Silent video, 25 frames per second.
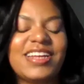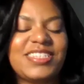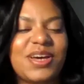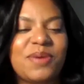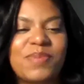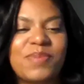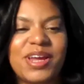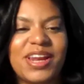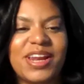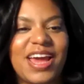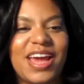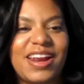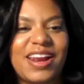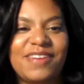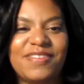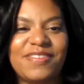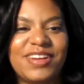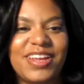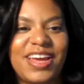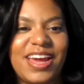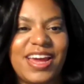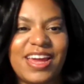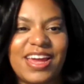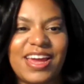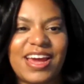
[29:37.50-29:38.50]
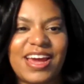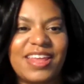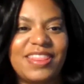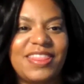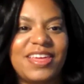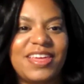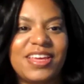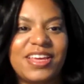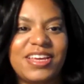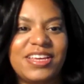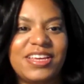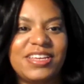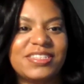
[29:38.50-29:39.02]
tell my dad every day. I
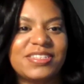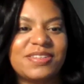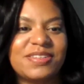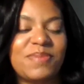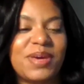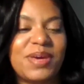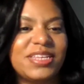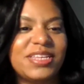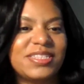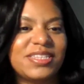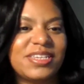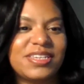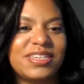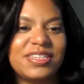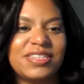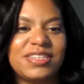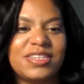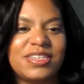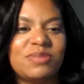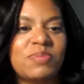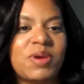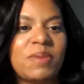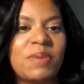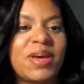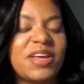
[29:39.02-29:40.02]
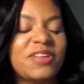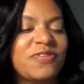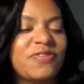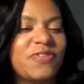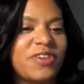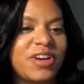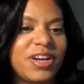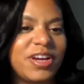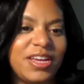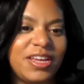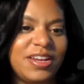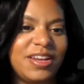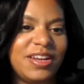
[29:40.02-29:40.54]
think he's amazing. He's my best
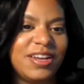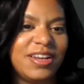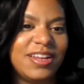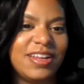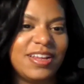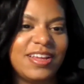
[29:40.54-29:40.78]
friend,